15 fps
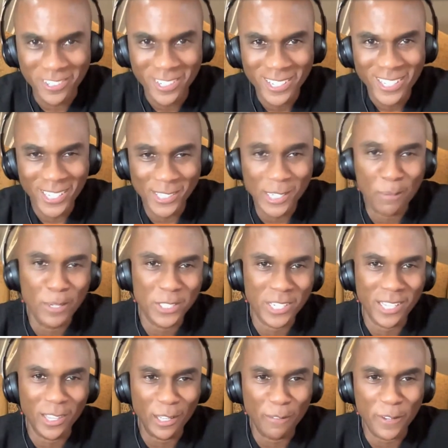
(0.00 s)
It's how much I
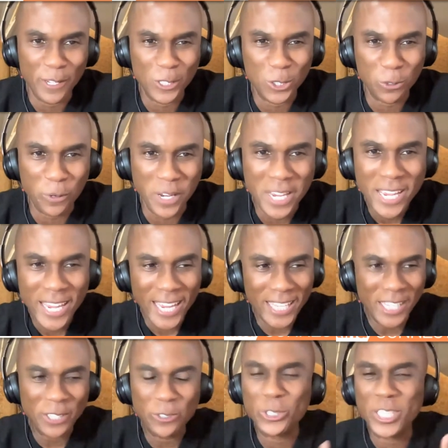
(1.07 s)
love history. And
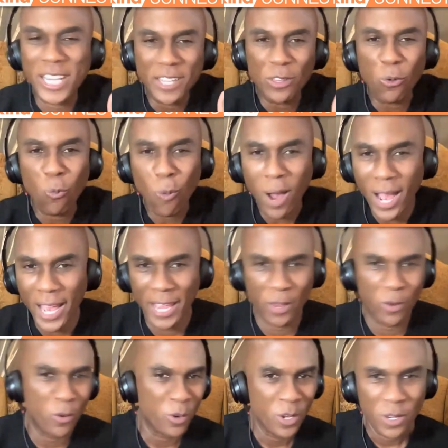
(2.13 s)
understanding is why
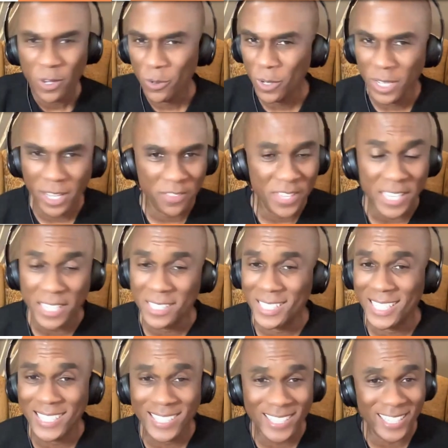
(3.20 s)
uh, things
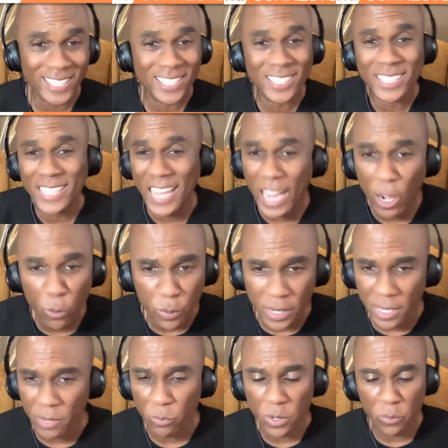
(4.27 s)
exist and how
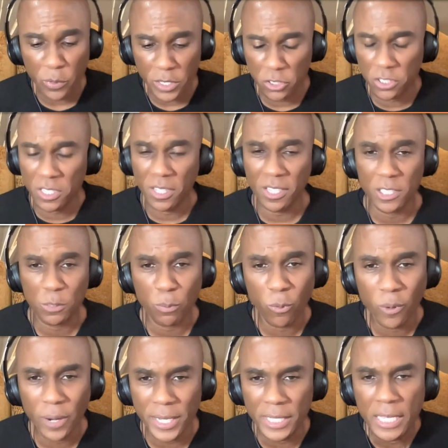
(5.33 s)
we, we reach to this
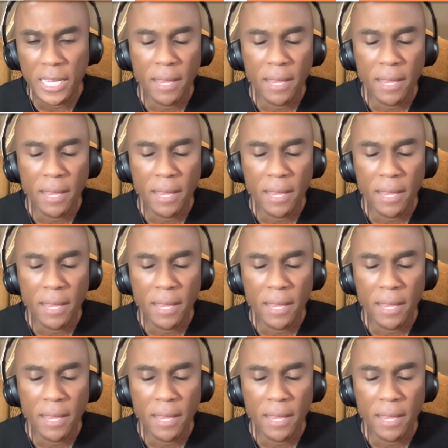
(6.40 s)
point.